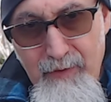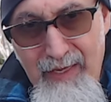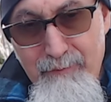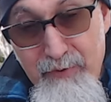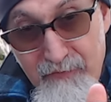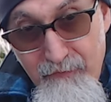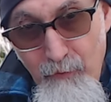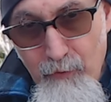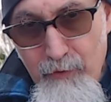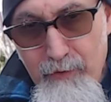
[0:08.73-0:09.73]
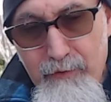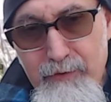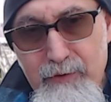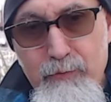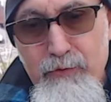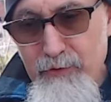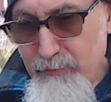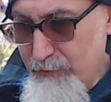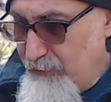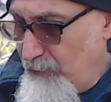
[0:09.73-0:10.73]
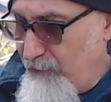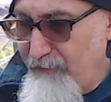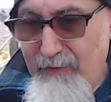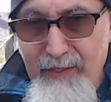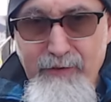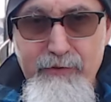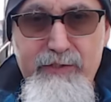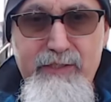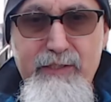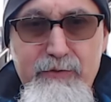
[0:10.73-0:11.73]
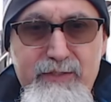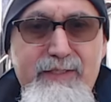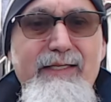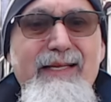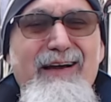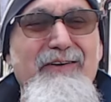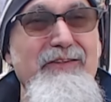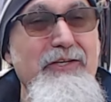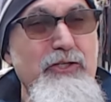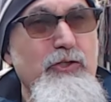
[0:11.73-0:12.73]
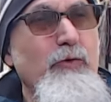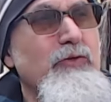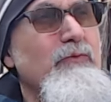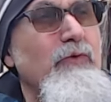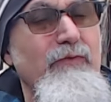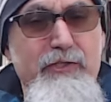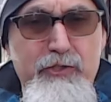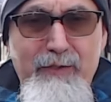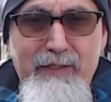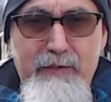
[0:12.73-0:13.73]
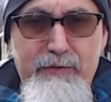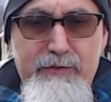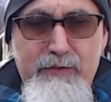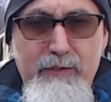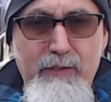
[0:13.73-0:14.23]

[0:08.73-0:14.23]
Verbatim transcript: And before you, you would go find your seat, you sit down, they show you movie trailers,